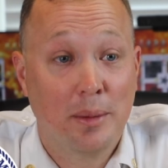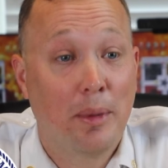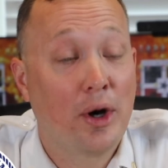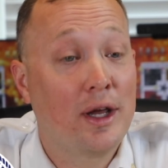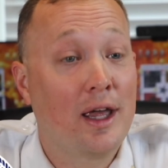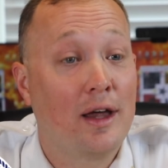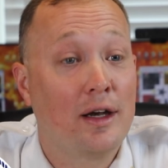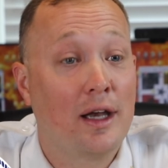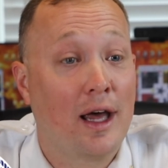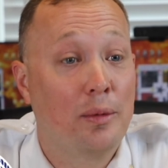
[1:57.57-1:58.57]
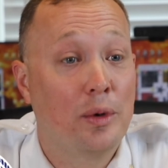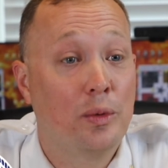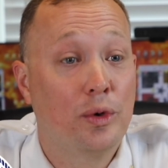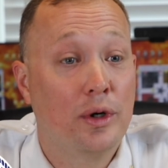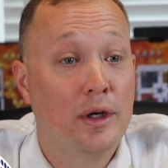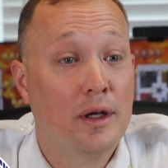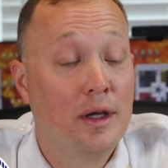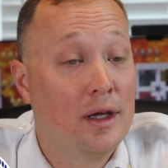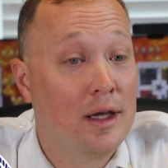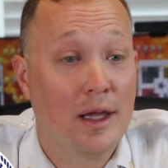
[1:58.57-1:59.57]
and Maury County 911
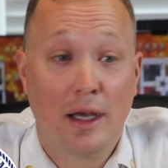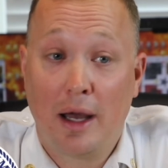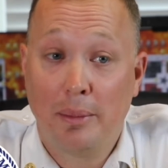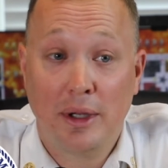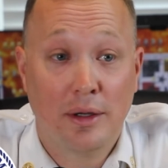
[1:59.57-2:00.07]
cannot be